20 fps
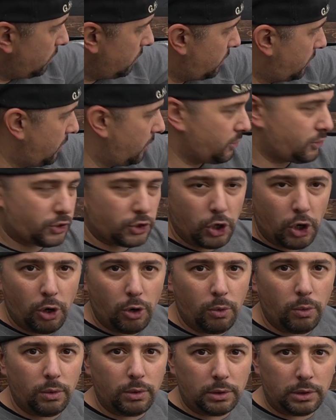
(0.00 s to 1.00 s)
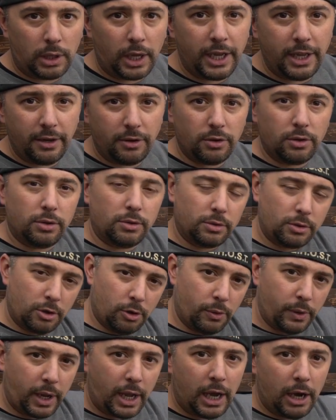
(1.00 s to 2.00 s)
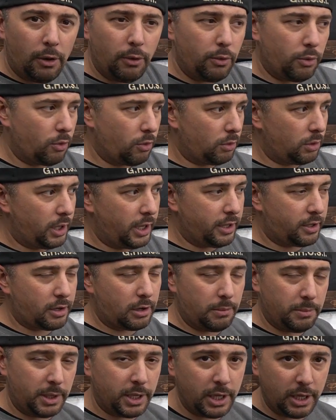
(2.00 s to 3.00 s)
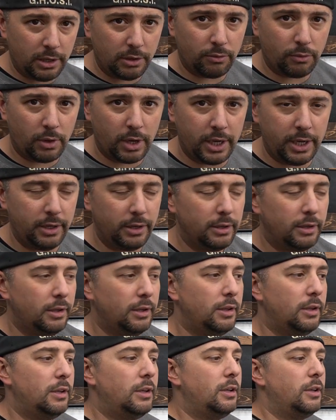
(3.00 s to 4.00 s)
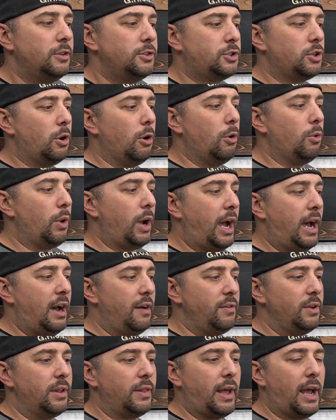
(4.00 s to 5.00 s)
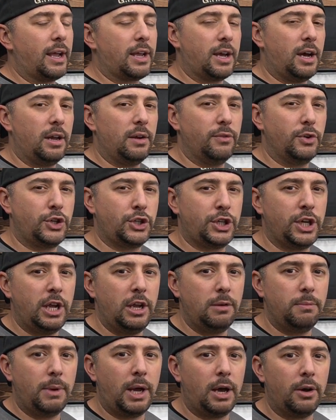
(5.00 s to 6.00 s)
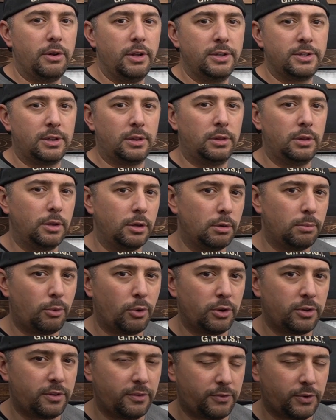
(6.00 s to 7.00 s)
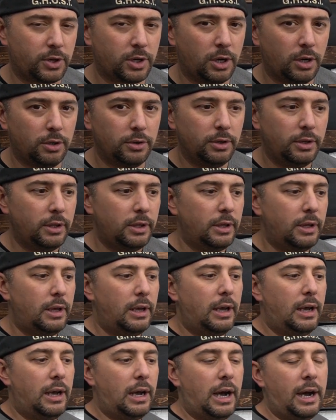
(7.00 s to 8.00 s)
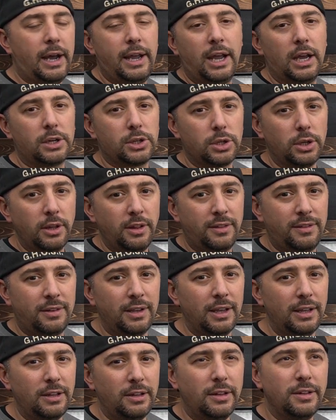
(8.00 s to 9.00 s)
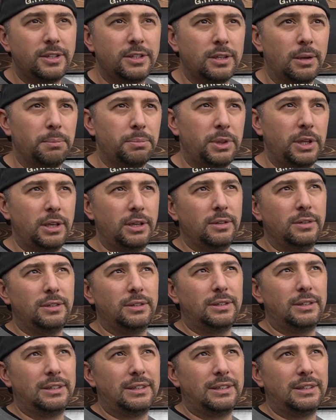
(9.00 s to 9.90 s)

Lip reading: there's no light going out or light coming in, right? So having that kind of a shade mount is a little more difficult. I actually did something